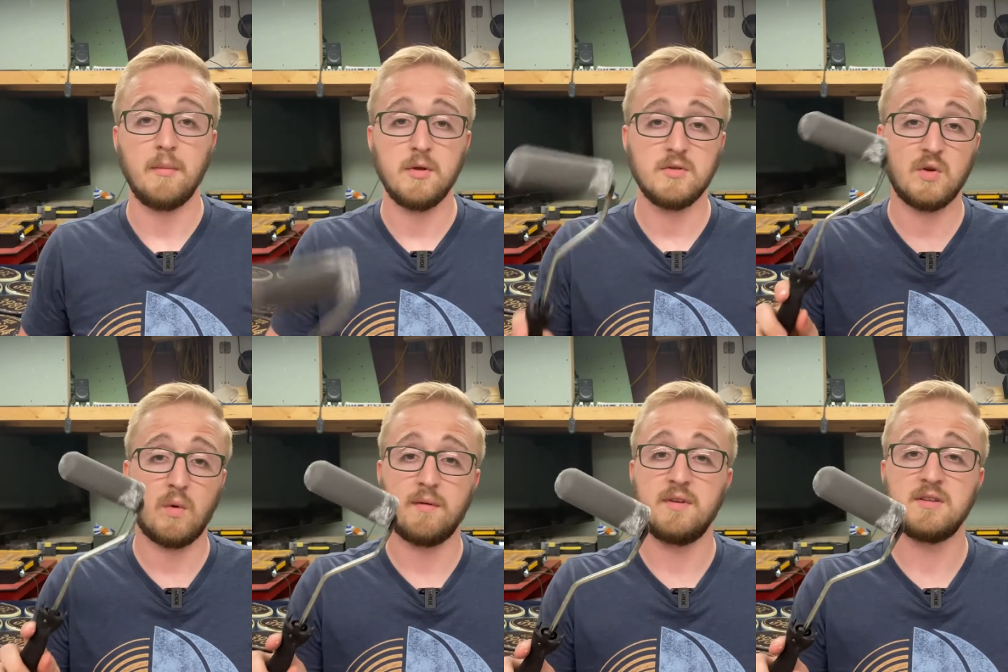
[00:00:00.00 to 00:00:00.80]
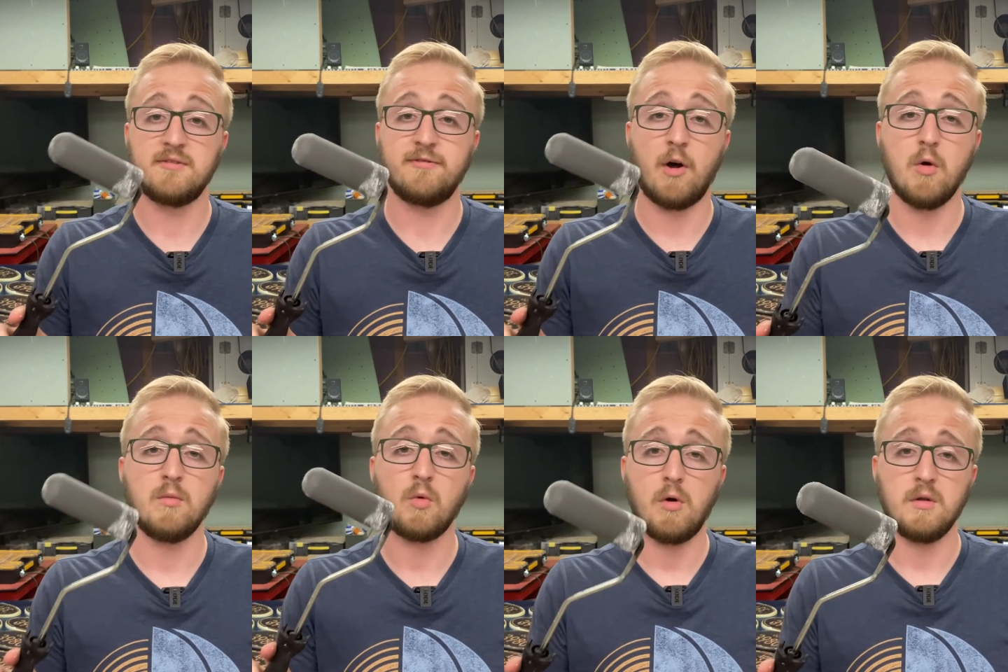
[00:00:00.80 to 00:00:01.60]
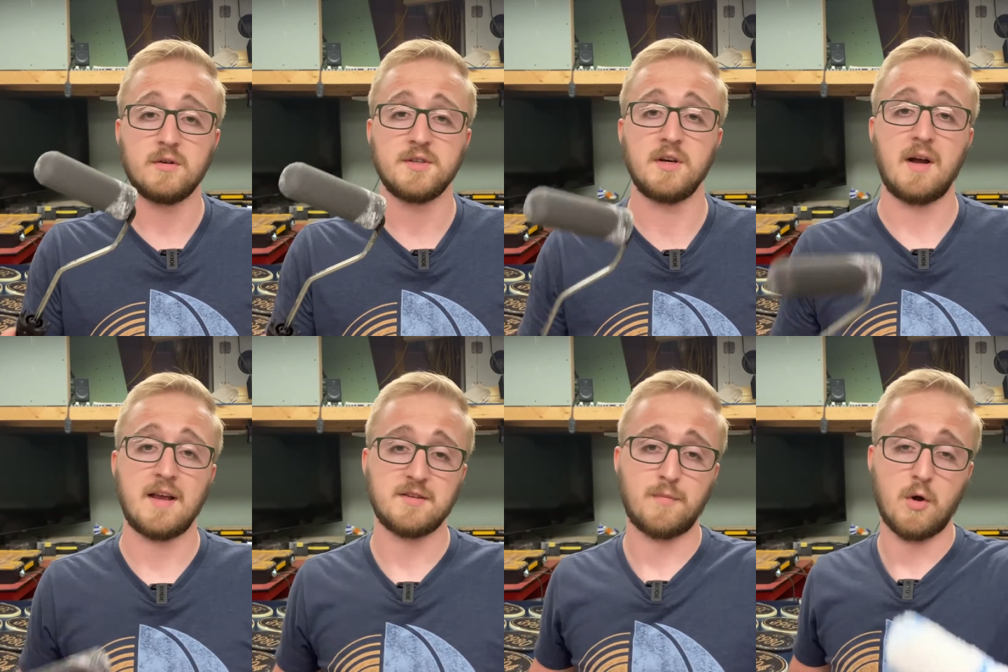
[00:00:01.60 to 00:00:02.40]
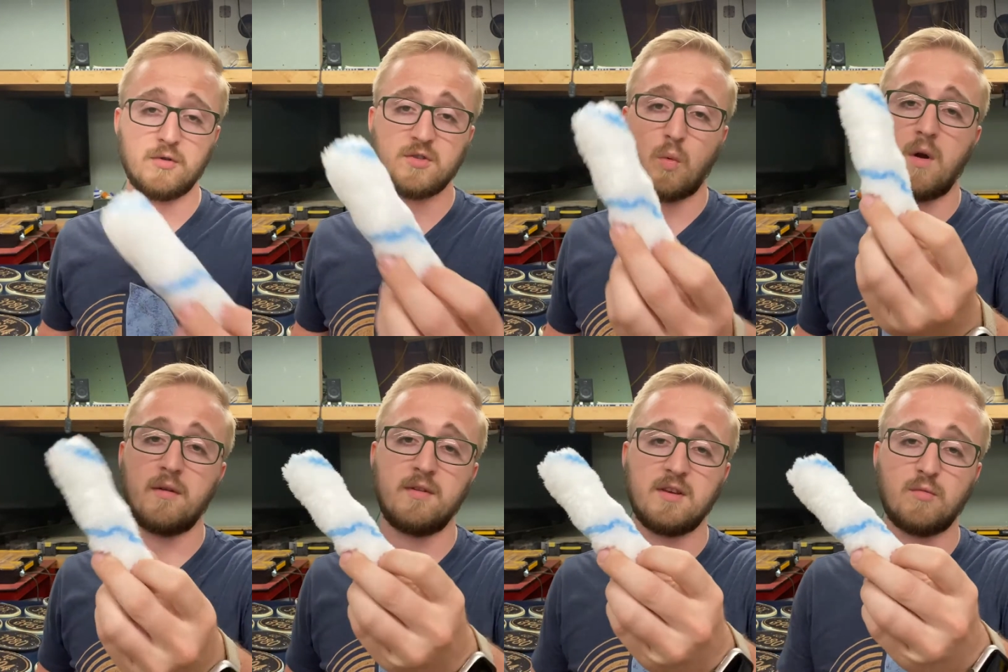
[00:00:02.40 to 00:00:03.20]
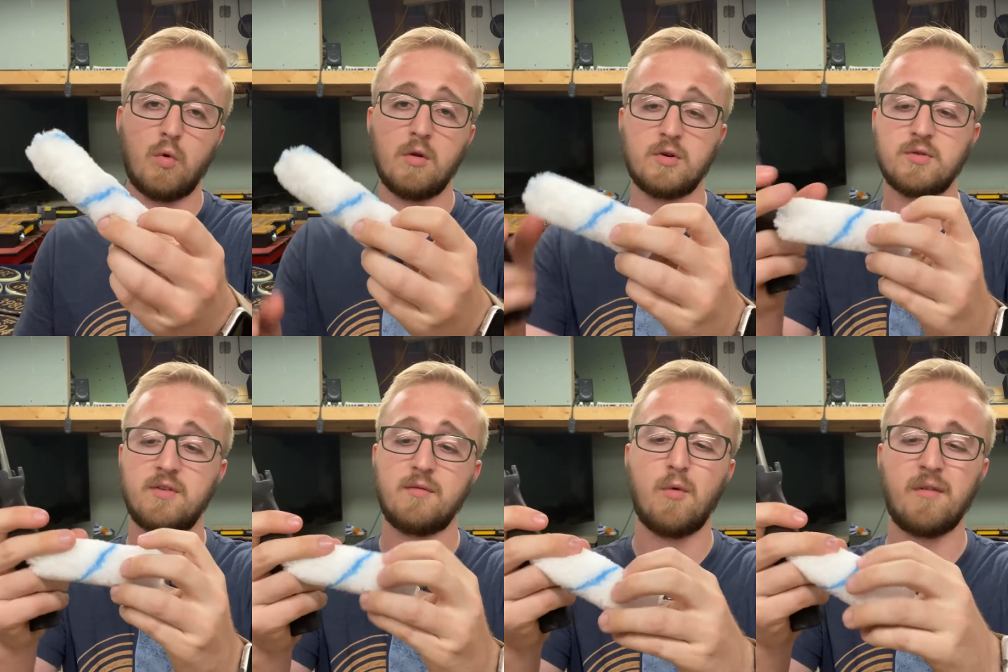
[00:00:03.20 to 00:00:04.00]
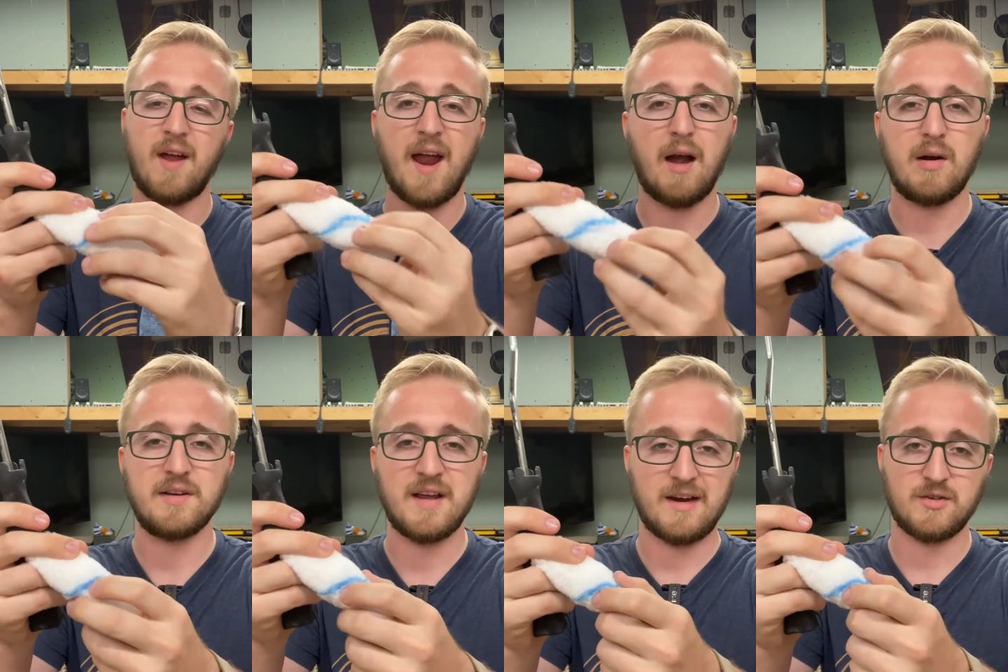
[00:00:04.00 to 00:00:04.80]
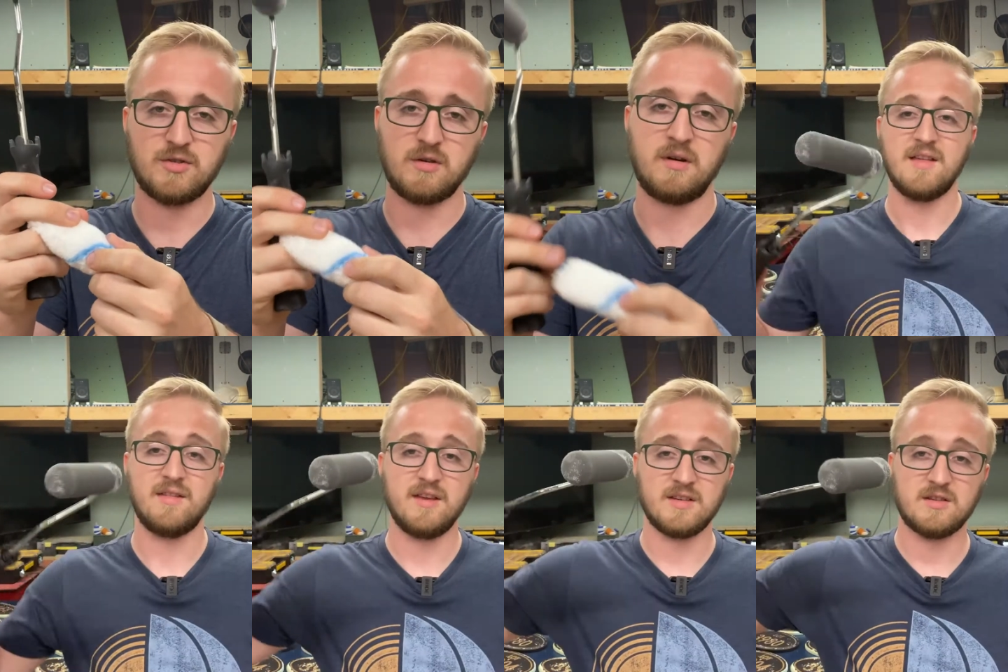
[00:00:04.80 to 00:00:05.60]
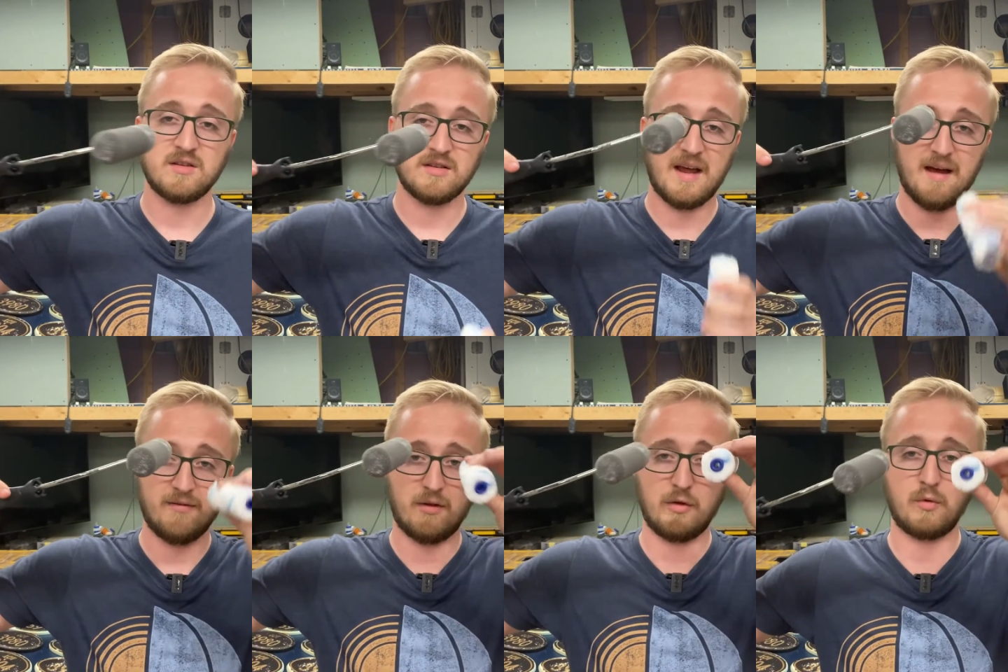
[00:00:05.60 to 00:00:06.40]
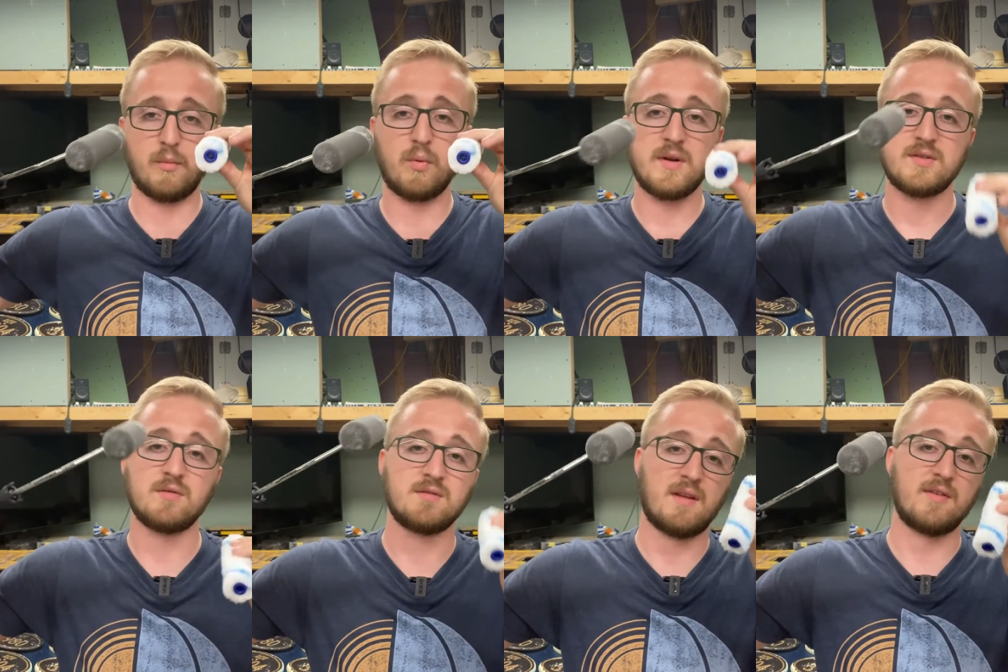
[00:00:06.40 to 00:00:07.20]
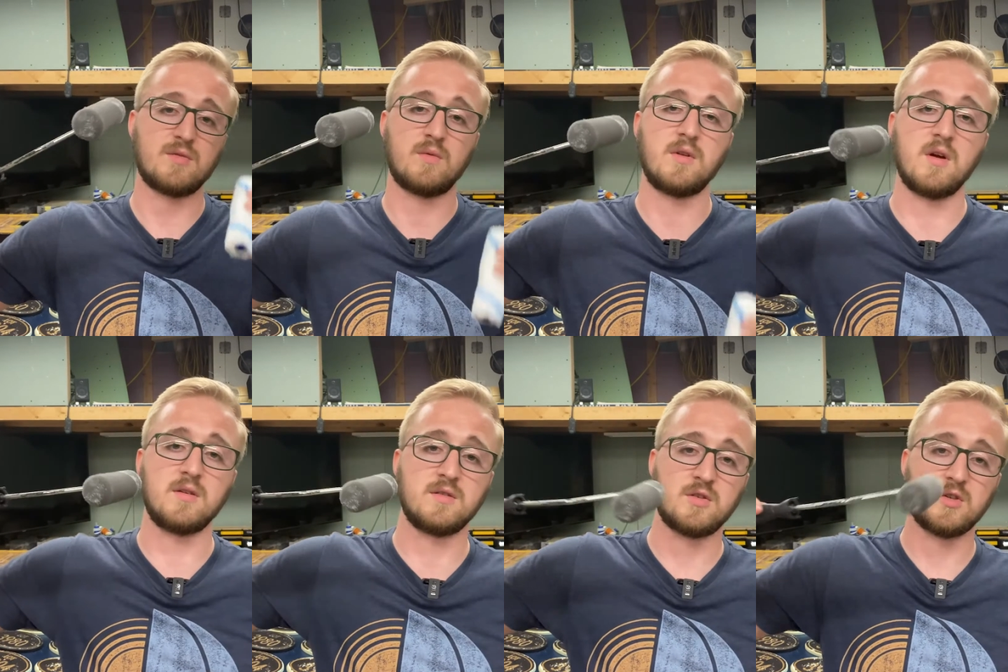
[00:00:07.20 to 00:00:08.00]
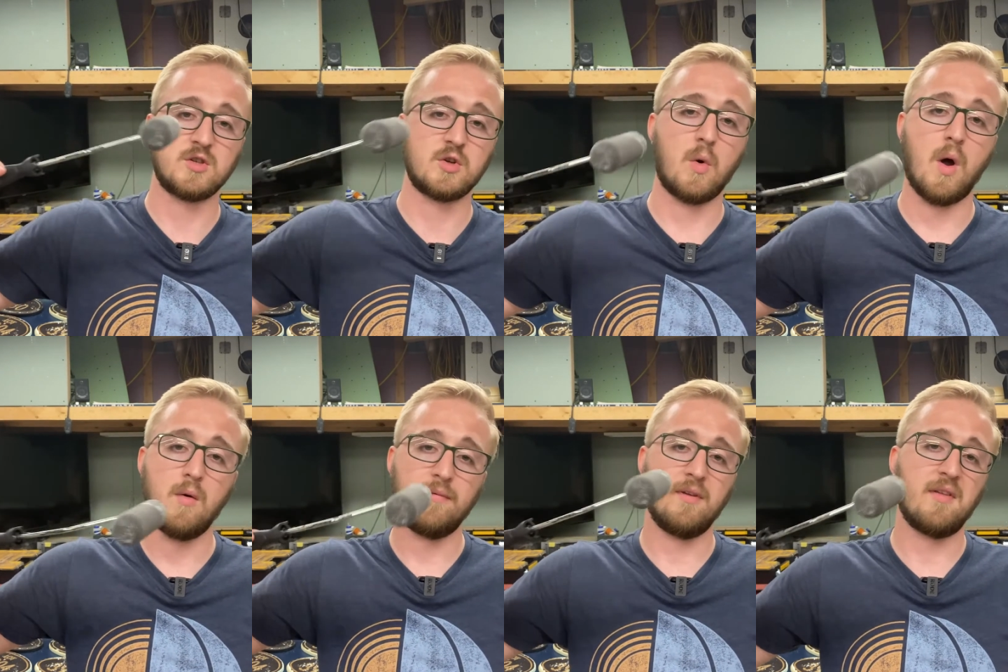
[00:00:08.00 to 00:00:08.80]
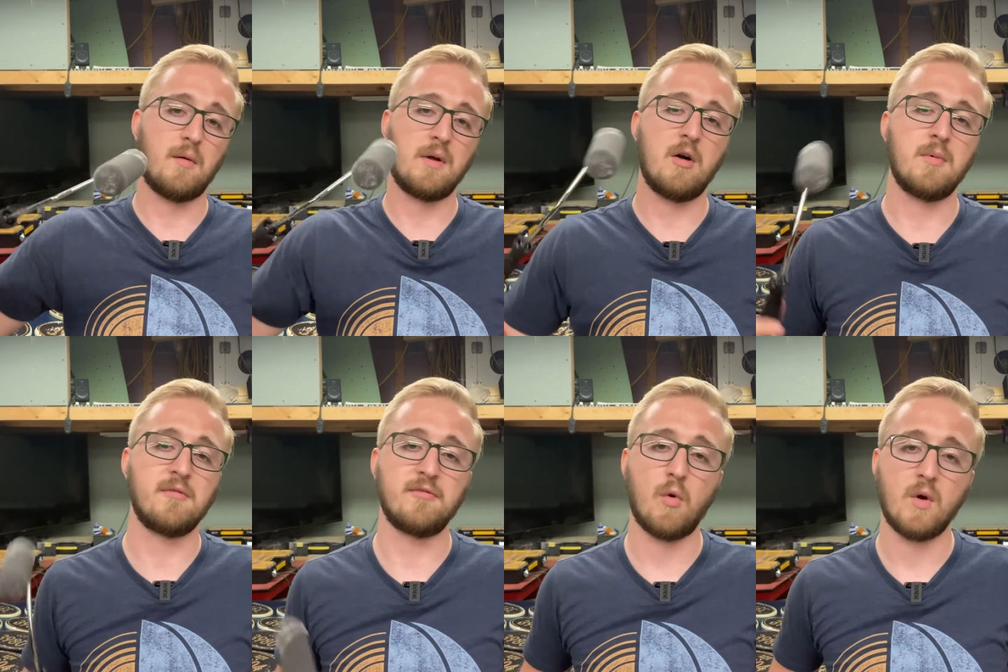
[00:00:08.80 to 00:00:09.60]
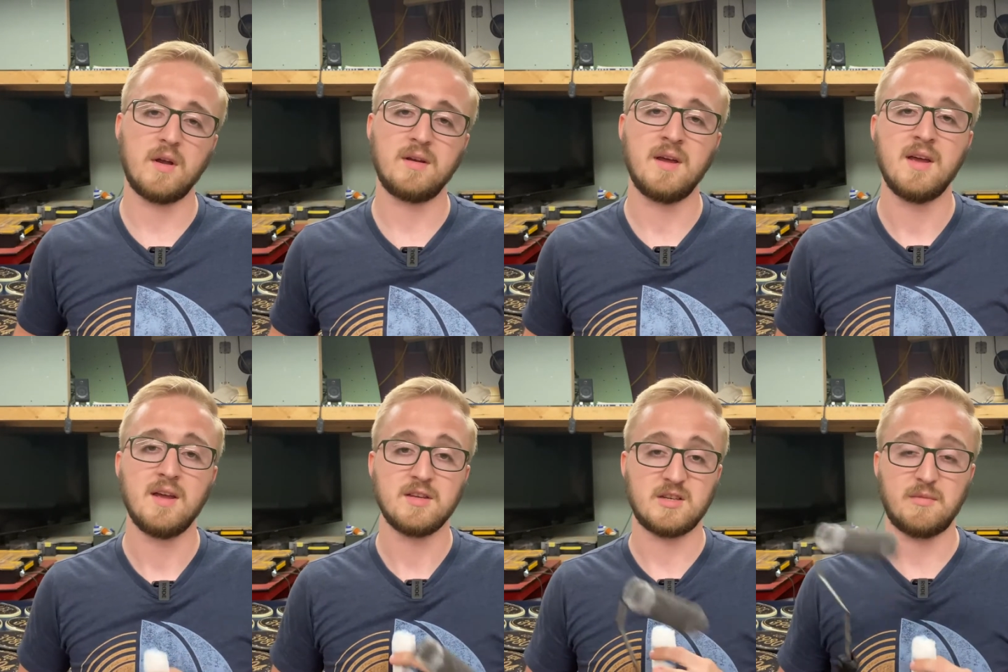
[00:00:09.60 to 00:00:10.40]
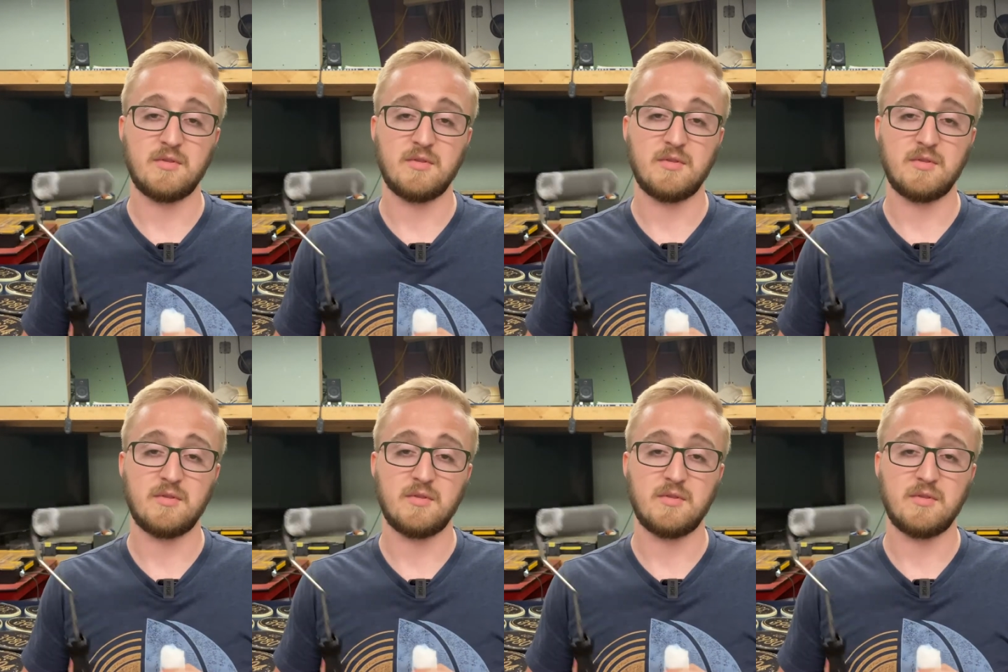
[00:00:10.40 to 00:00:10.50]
be using one of these foam rollers here as opposed to one of these rollers with more of a hairy texture. This doesn't have the little bristles that this one does, so hopefully that will help avoid some of